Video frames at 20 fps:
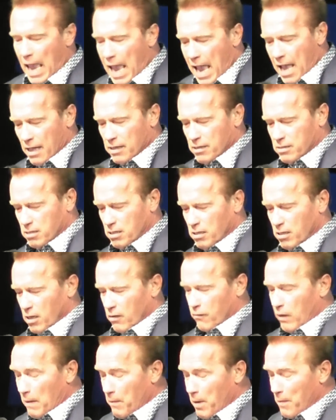and
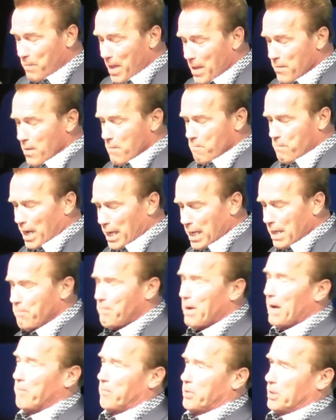rubber baby
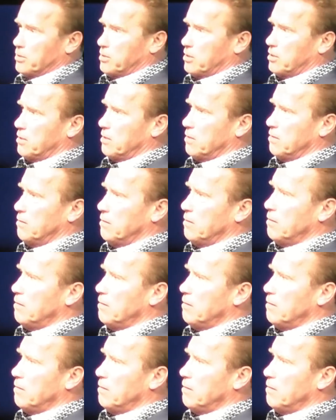buggy bumpers.